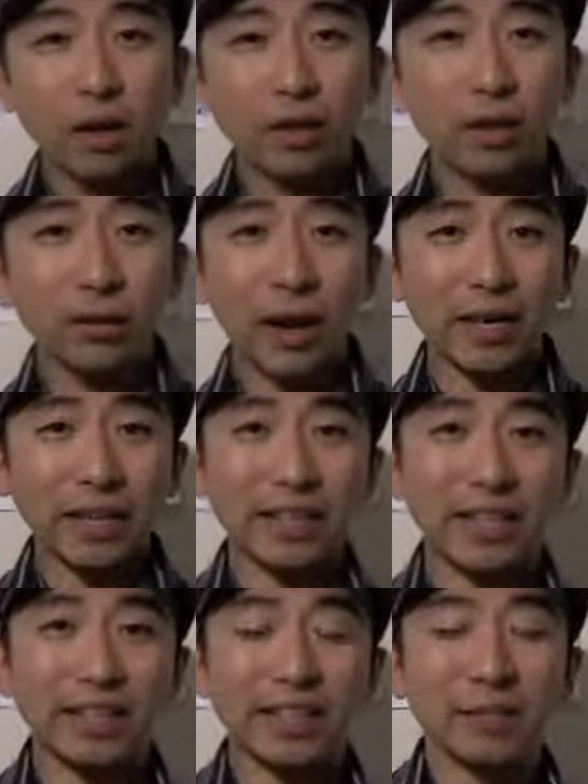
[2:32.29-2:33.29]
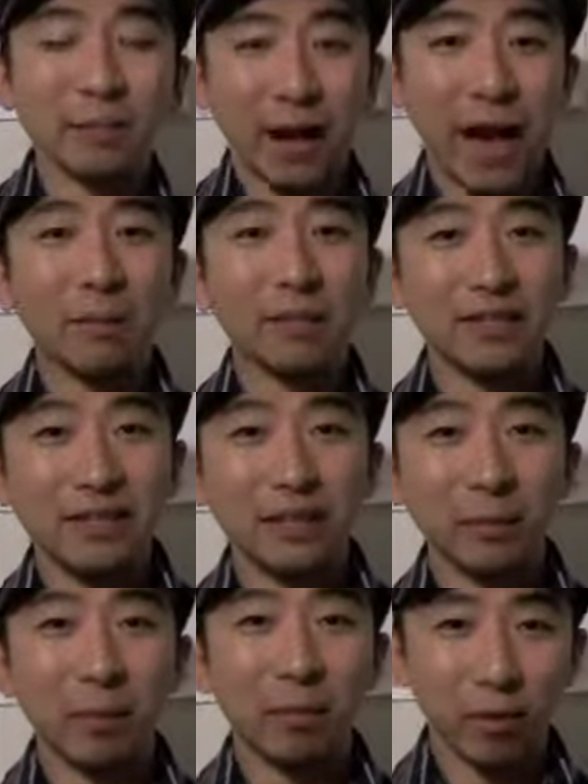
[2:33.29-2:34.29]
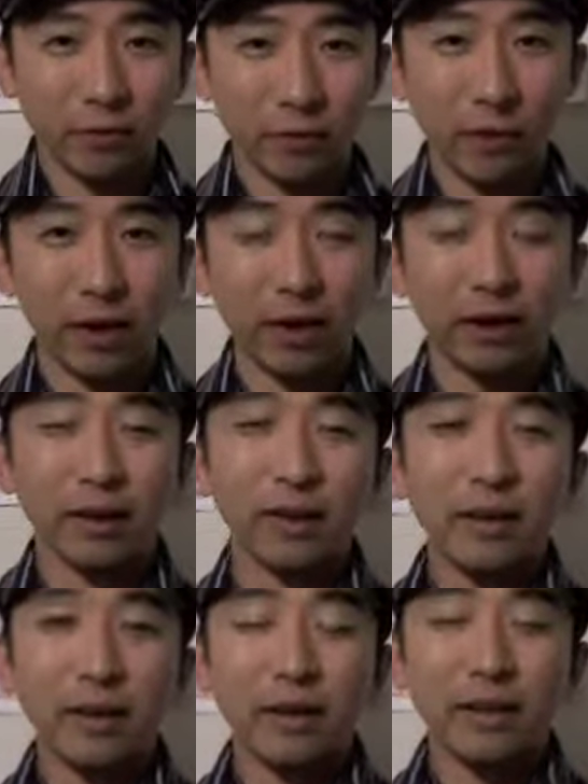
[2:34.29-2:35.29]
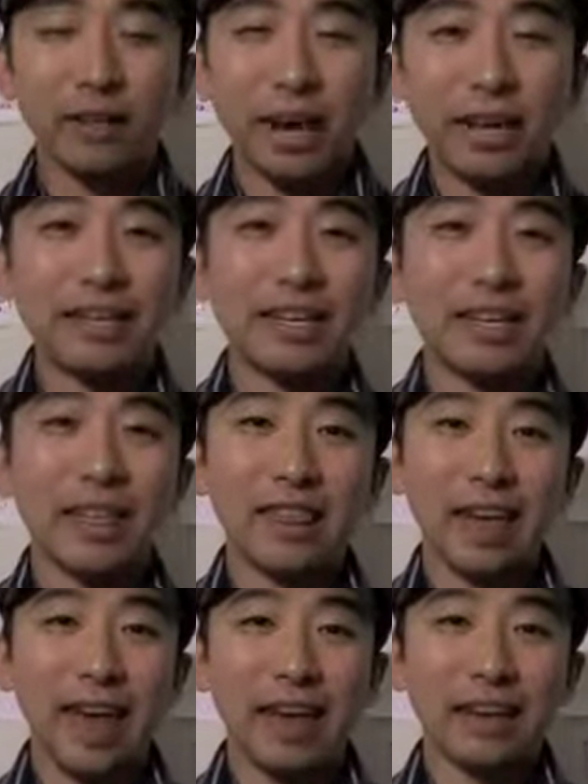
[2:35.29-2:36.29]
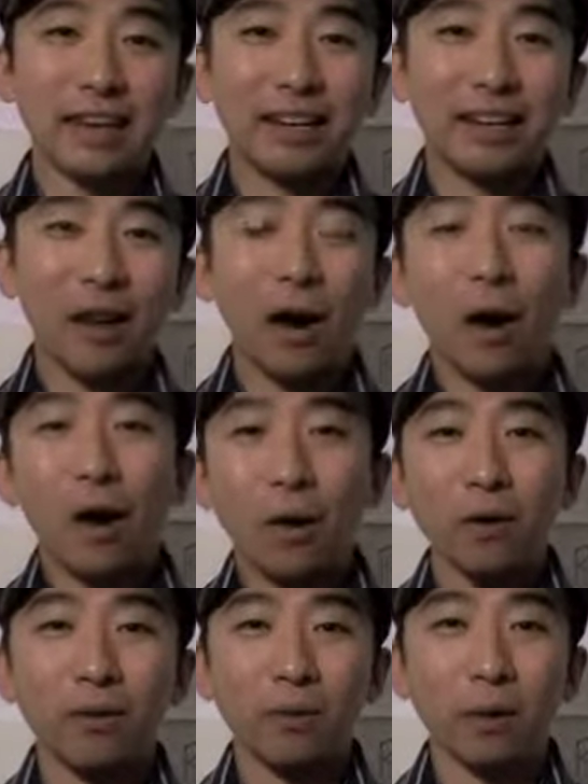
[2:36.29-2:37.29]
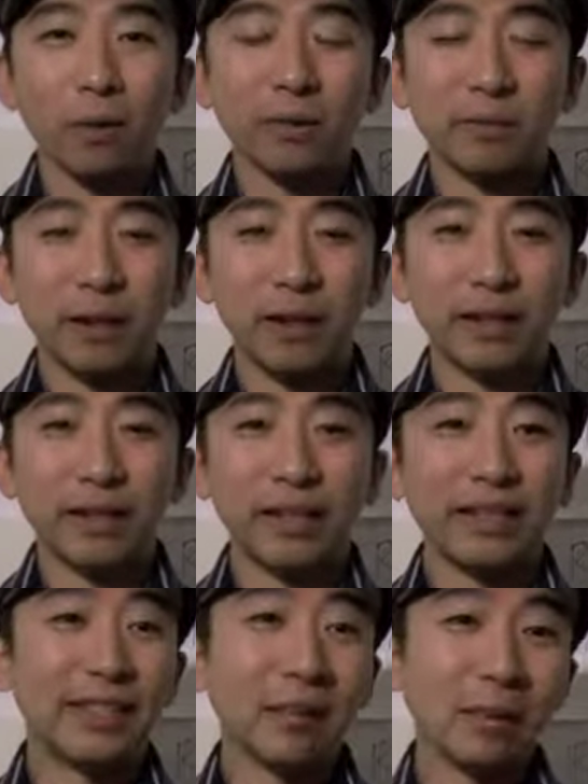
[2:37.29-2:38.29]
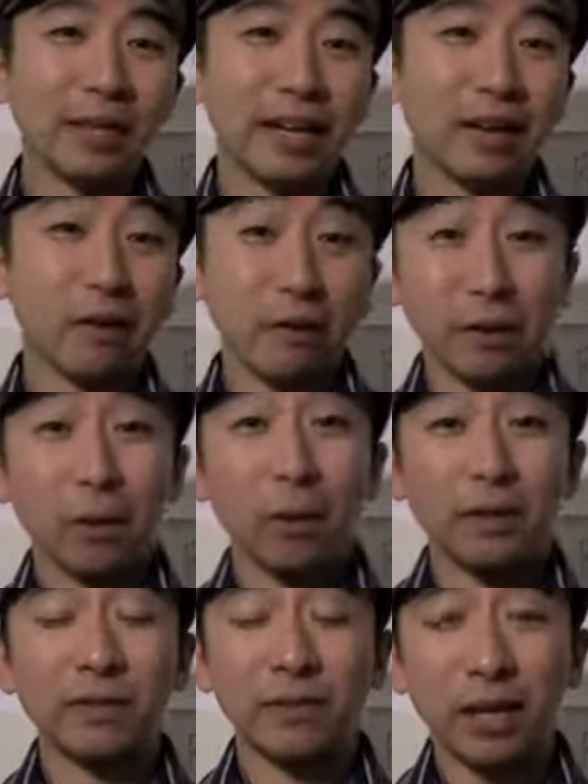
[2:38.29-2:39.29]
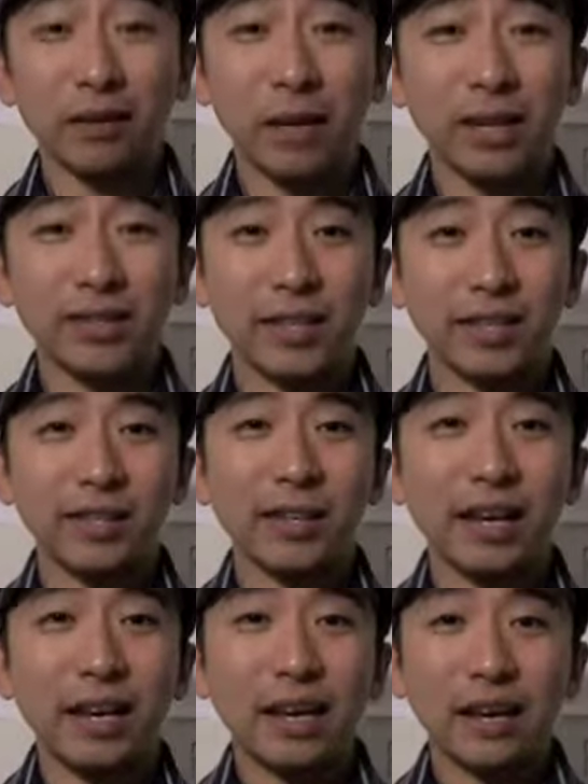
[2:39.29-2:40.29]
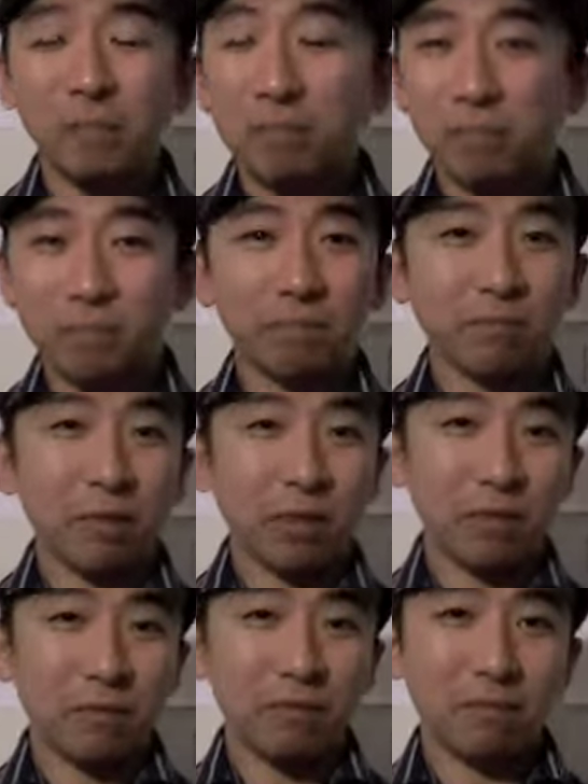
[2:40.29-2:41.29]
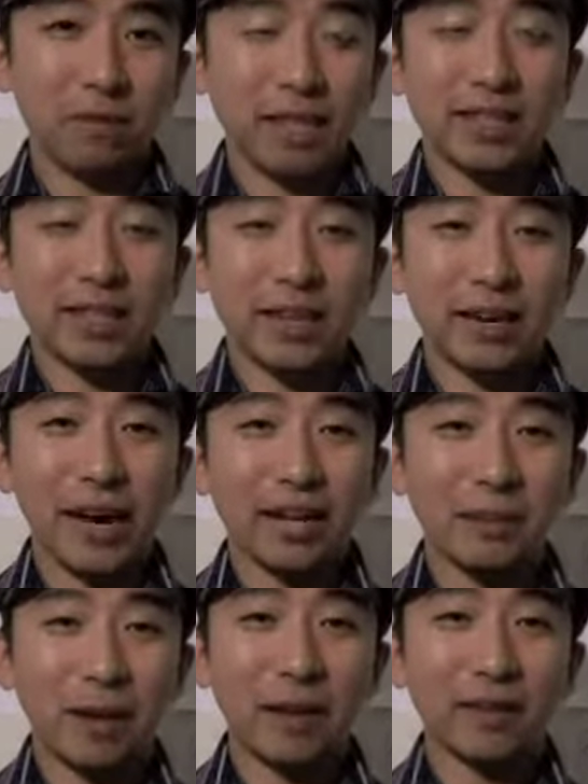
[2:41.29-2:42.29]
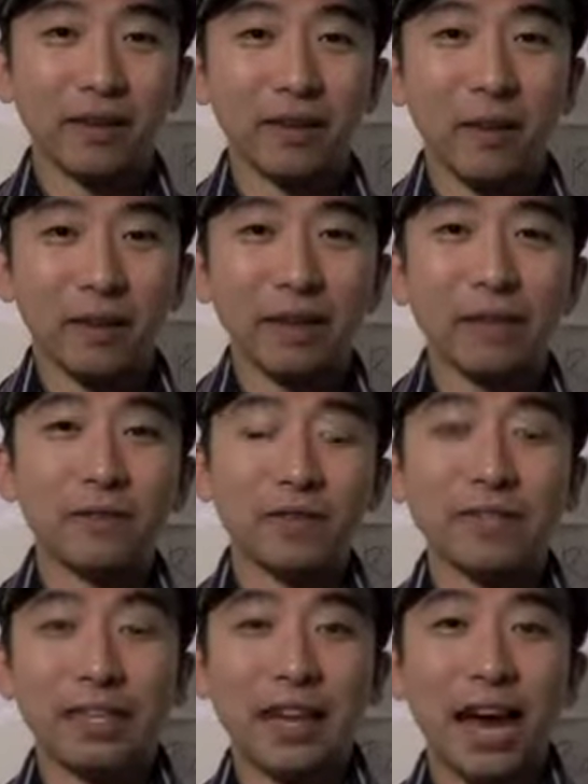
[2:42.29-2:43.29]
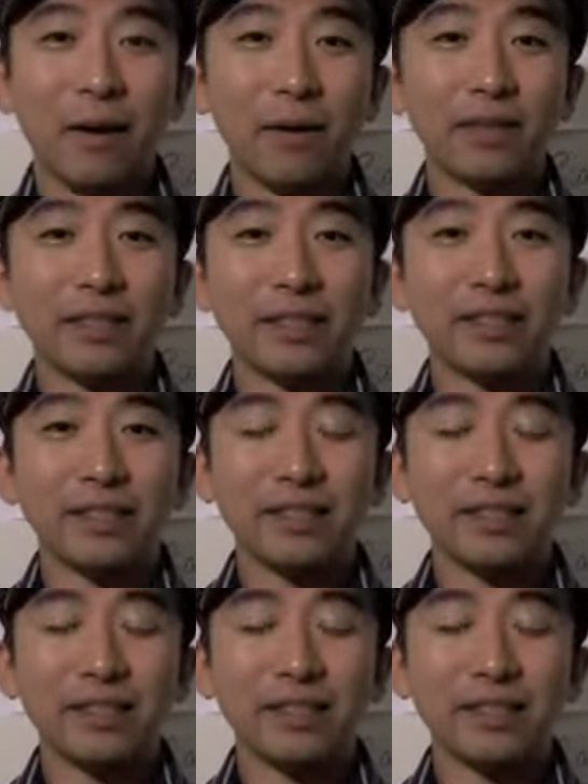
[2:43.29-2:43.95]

So the whitening thesis perhaps is a little bit more familiar. The idea that all groups will assimilate over the course of generations. This theory has been out there long enough to see how it's